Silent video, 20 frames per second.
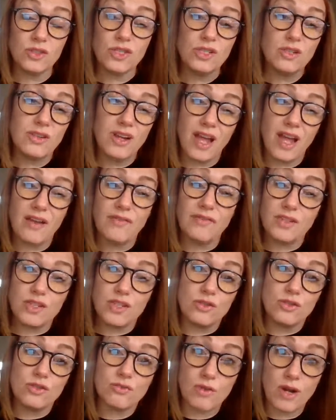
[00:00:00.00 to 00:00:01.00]
You don't have to
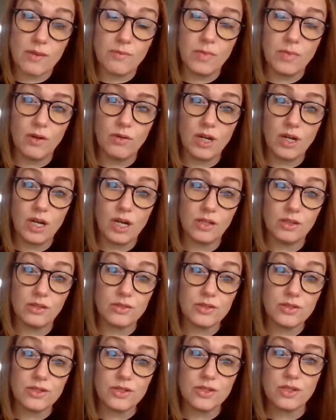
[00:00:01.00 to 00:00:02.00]
use rainbow
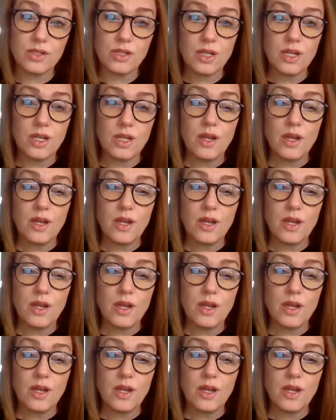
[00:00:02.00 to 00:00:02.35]
colors.